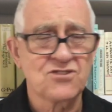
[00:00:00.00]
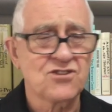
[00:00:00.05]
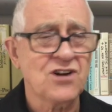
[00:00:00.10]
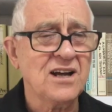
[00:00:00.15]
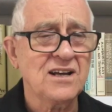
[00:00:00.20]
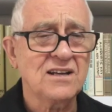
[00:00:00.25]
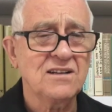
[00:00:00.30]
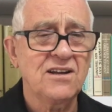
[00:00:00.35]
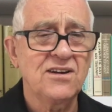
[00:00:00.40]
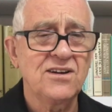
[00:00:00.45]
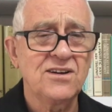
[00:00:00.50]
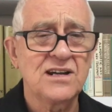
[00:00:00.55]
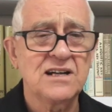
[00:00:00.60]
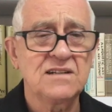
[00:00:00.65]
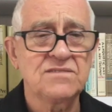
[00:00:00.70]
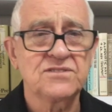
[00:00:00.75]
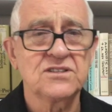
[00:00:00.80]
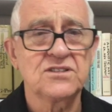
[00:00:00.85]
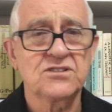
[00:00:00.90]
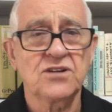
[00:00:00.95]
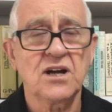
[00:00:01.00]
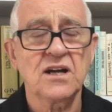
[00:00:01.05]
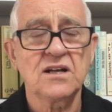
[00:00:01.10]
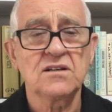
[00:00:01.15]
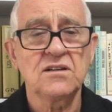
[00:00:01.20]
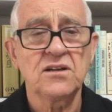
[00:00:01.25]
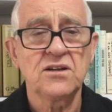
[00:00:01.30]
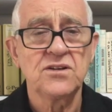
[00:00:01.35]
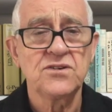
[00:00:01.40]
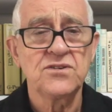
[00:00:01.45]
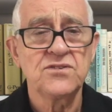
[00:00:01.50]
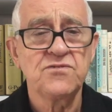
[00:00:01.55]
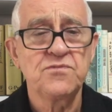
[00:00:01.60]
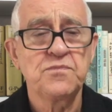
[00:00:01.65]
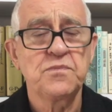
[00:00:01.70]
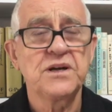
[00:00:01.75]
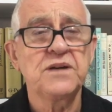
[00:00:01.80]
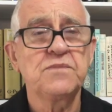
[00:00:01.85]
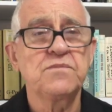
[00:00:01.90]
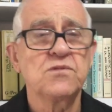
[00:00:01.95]
truckload after truckload of
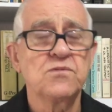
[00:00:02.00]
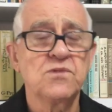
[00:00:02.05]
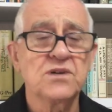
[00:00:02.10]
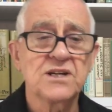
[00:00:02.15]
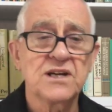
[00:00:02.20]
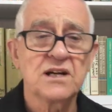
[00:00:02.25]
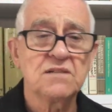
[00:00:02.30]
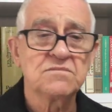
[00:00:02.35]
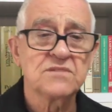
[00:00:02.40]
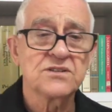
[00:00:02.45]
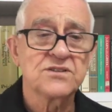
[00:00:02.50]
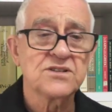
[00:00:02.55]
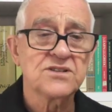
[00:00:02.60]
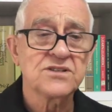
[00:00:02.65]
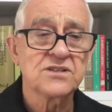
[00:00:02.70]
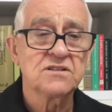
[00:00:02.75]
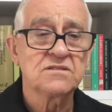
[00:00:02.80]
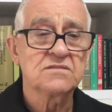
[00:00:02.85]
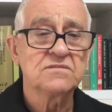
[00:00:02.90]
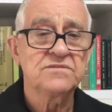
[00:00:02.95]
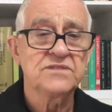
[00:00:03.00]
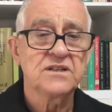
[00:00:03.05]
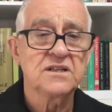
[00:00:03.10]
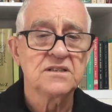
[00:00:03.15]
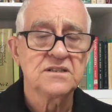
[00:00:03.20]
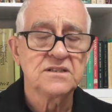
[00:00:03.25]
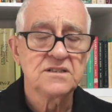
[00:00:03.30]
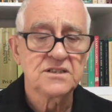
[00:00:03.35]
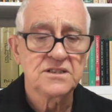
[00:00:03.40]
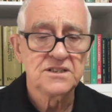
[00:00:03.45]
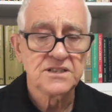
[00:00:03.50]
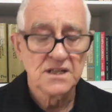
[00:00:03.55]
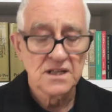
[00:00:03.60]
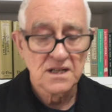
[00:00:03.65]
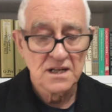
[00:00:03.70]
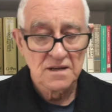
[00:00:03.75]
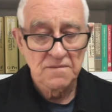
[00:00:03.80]
people would come to this little village.